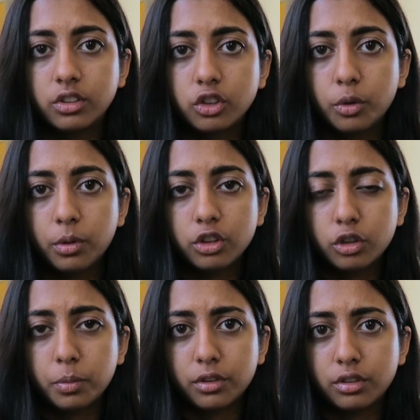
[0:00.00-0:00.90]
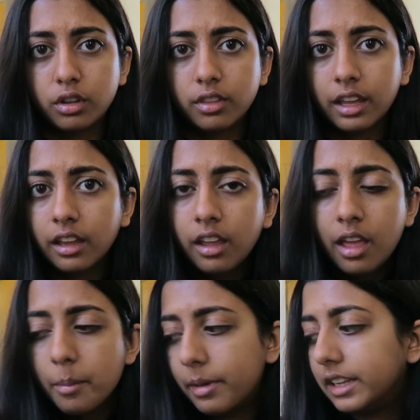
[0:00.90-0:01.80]
super, super soothing,
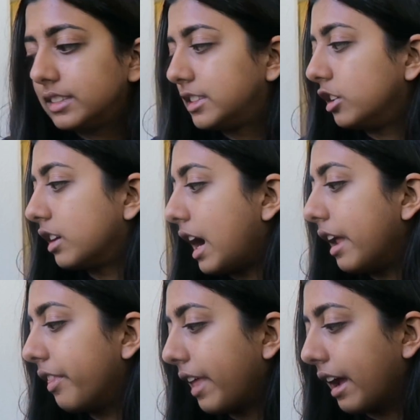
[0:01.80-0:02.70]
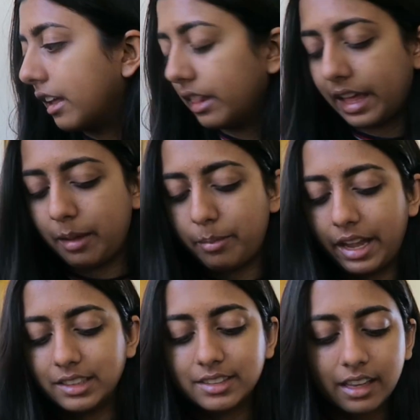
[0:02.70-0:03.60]
but it's still got that clay
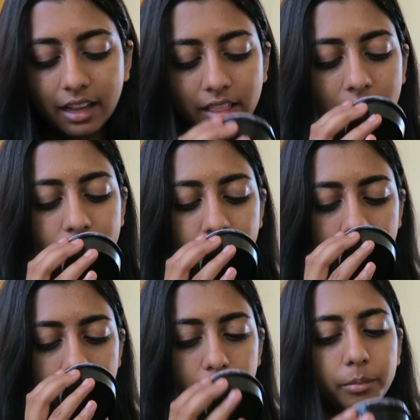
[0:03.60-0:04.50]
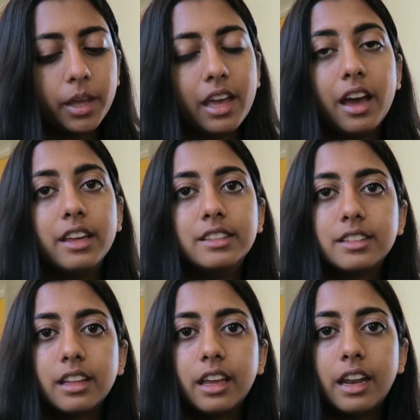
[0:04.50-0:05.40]
base that I love because
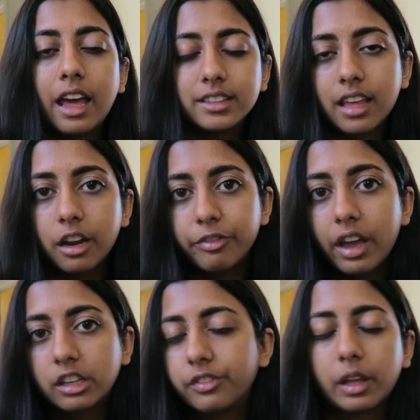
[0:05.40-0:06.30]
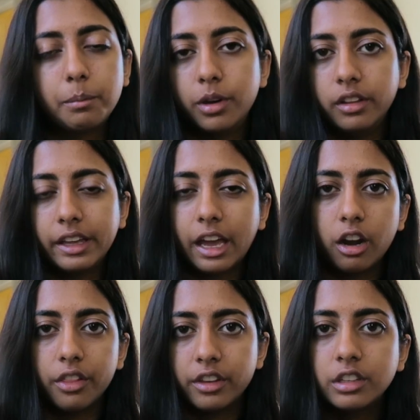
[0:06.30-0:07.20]
it has that effect of like pulling out
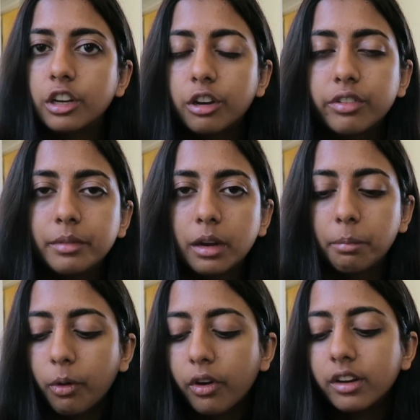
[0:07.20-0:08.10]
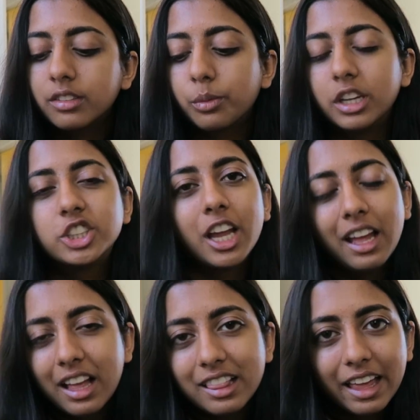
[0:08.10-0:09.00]
all the dirt from your pores, which,
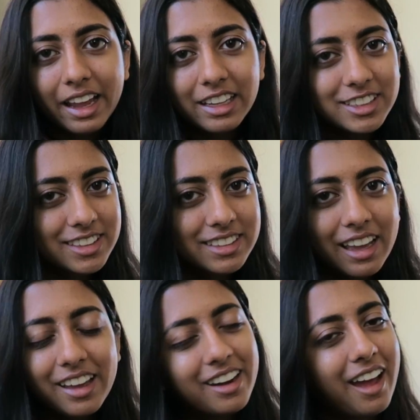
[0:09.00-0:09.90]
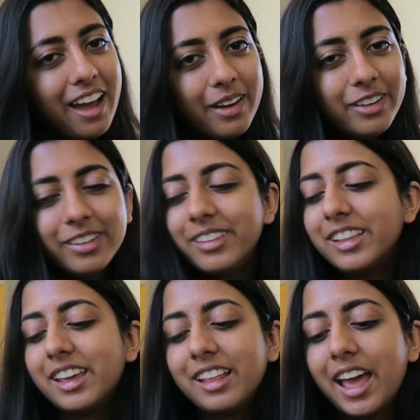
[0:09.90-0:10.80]
like I just said, I
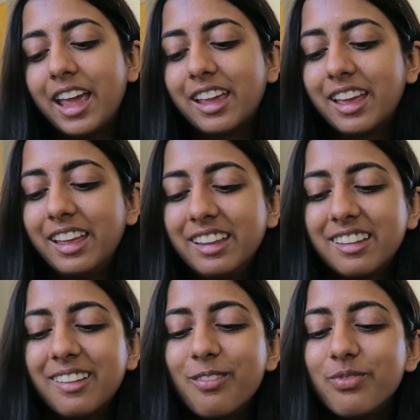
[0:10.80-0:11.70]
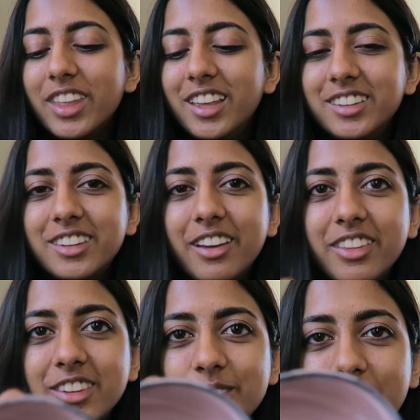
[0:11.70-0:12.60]
really like. So
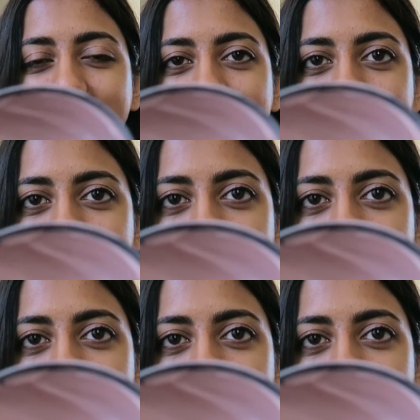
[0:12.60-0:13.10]
this is what it looks